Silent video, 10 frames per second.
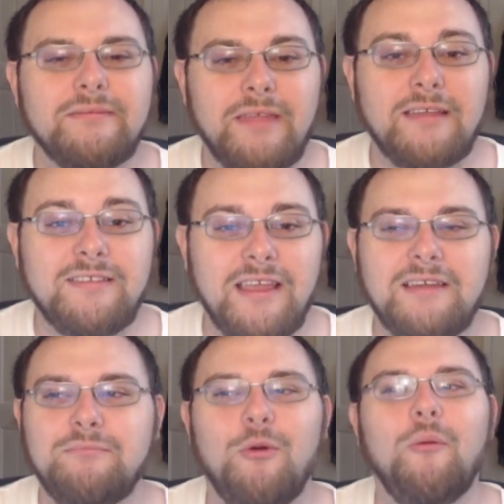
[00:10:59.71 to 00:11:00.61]
That's
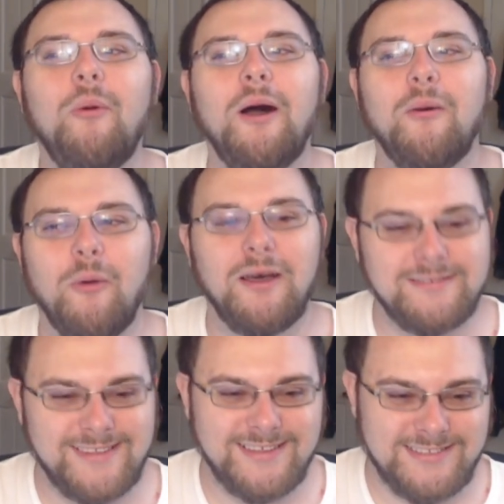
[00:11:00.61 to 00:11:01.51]
it. What
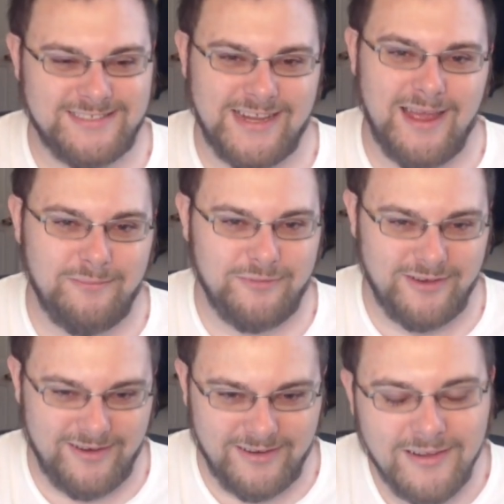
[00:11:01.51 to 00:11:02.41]
was this
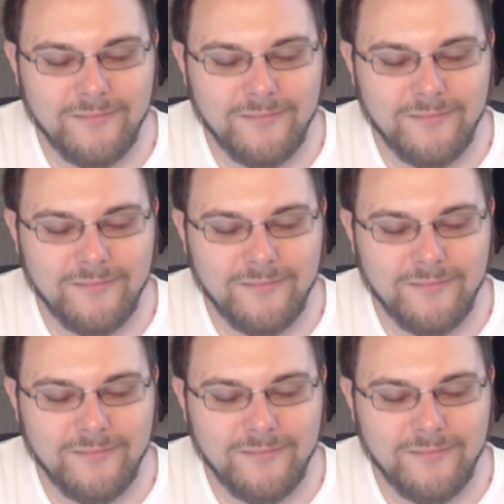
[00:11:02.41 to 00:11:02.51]
chapter?